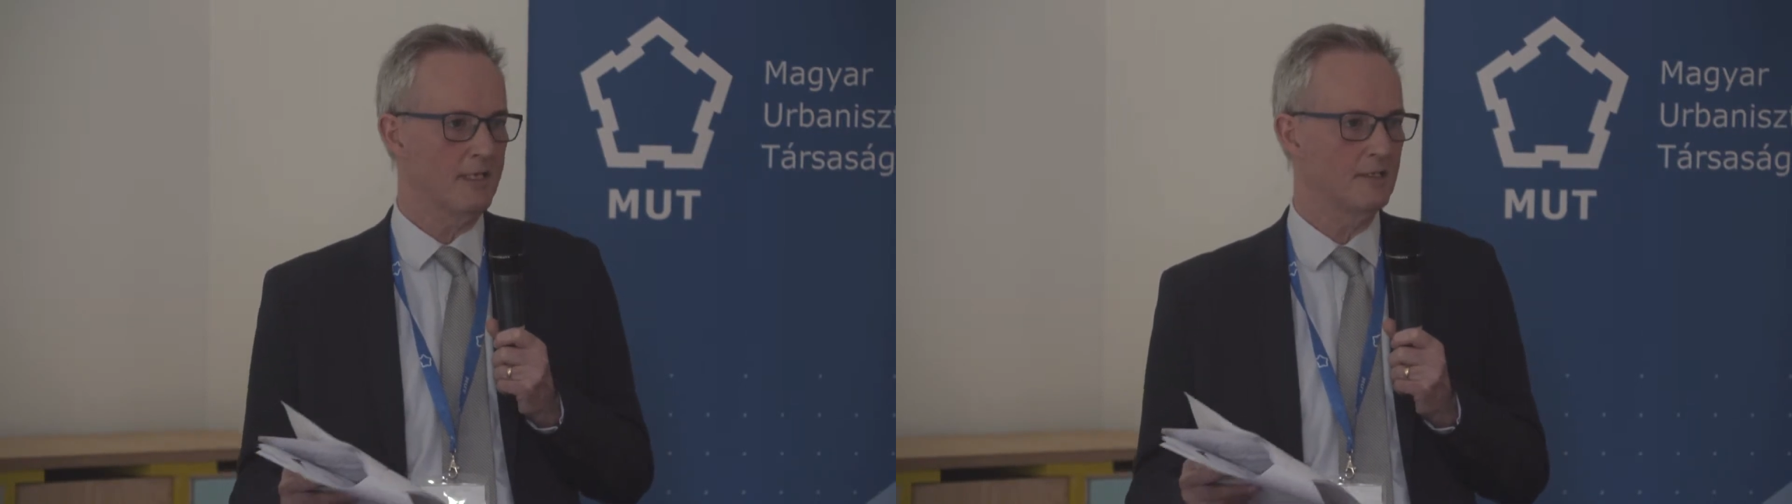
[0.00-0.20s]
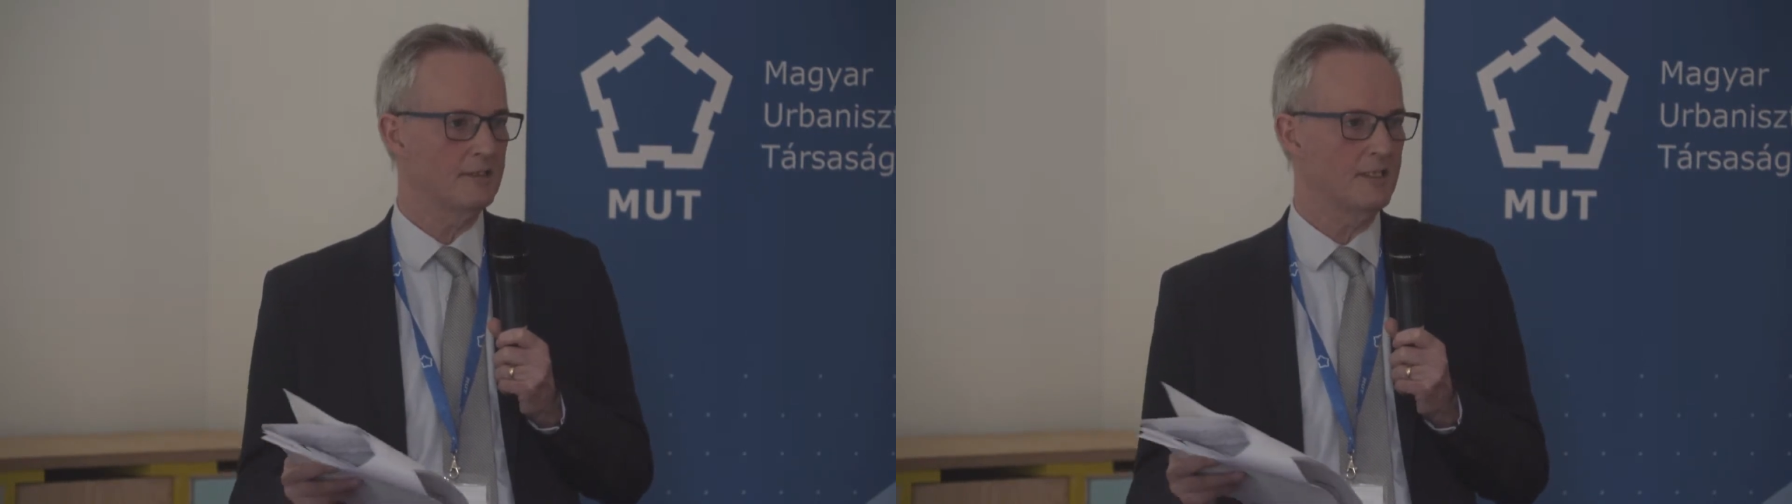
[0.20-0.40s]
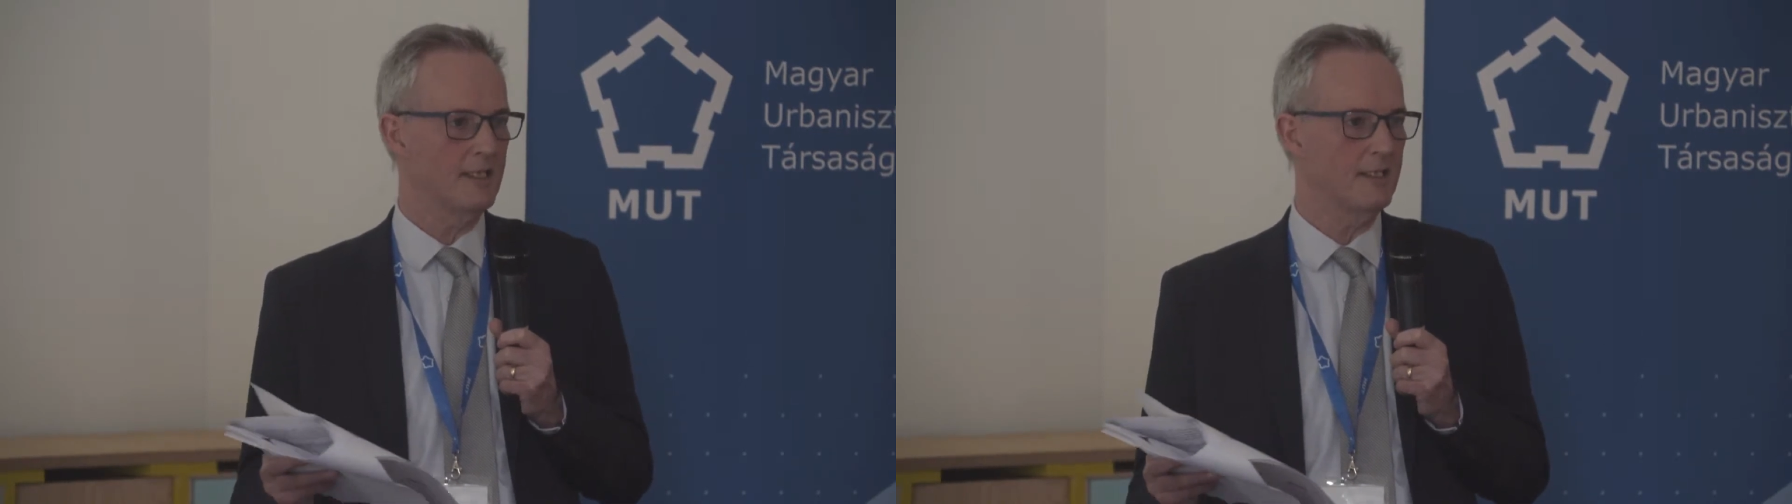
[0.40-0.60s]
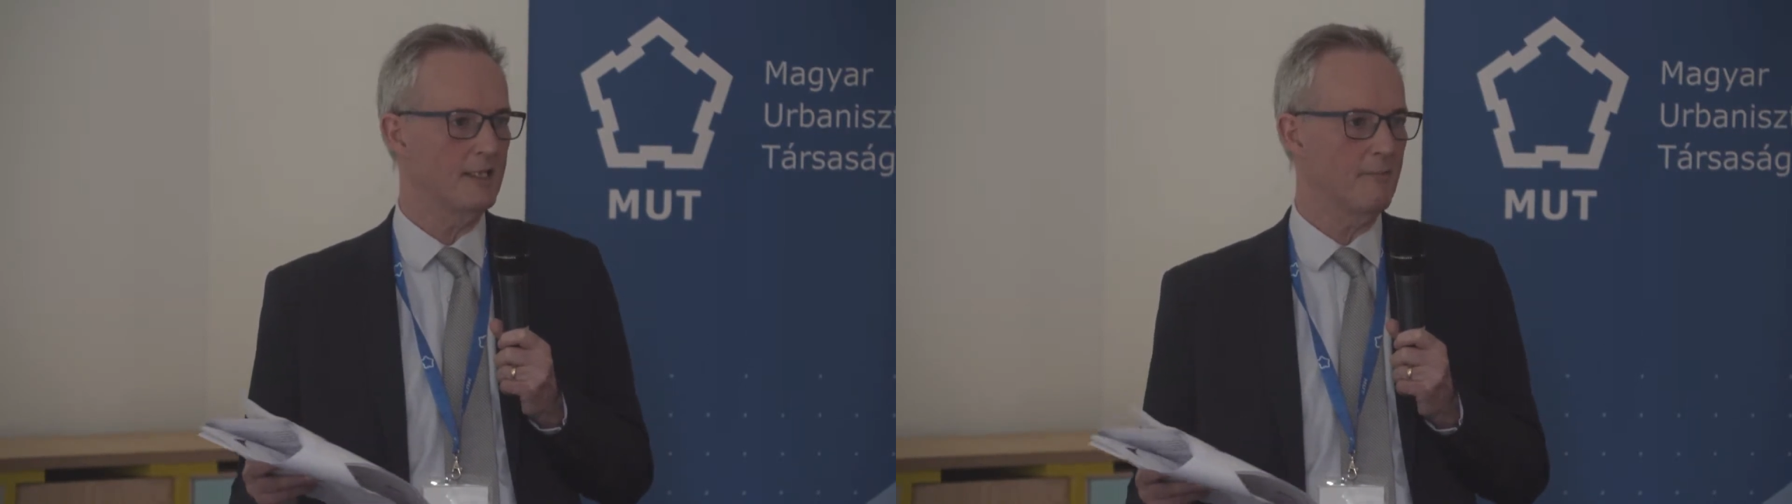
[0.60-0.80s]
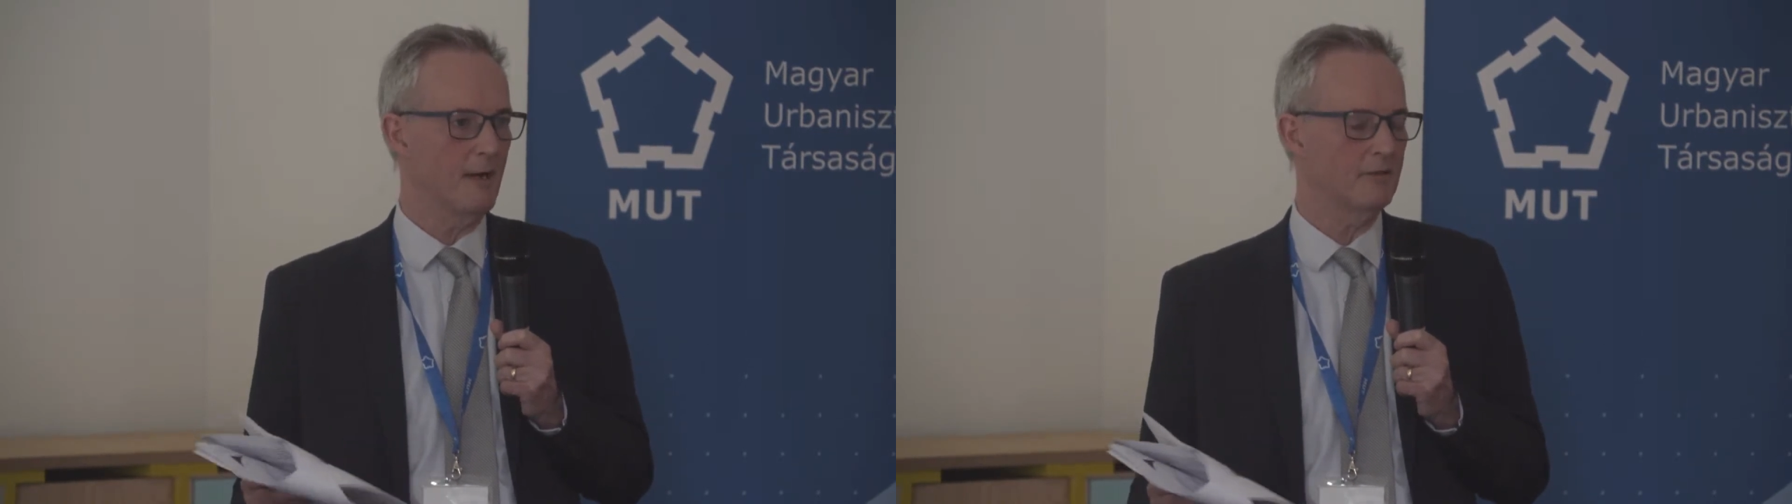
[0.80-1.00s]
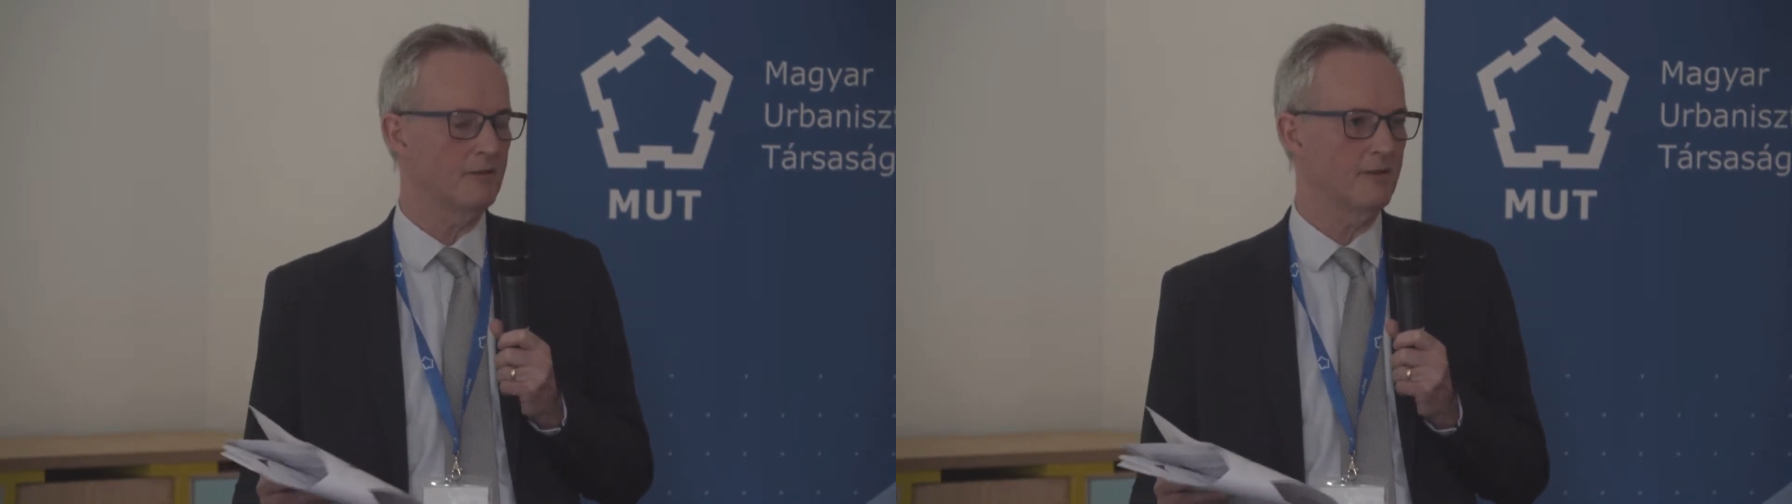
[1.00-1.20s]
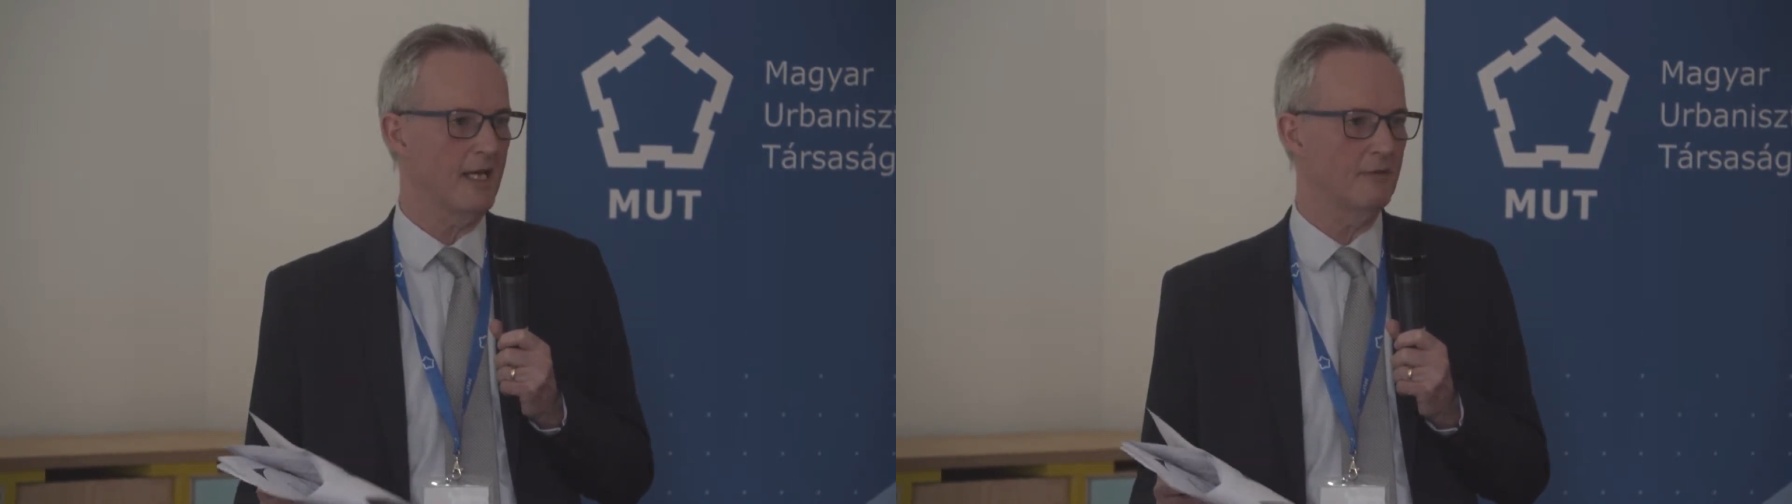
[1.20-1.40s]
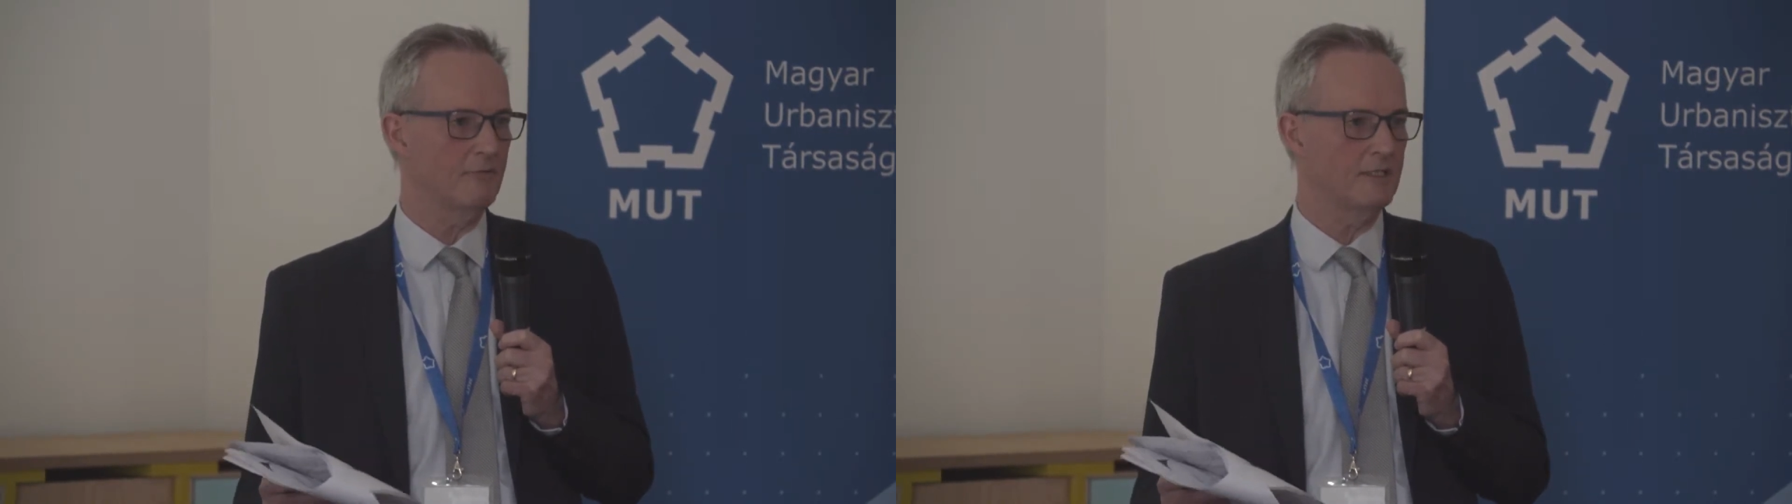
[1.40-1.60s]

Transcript: because the amount of land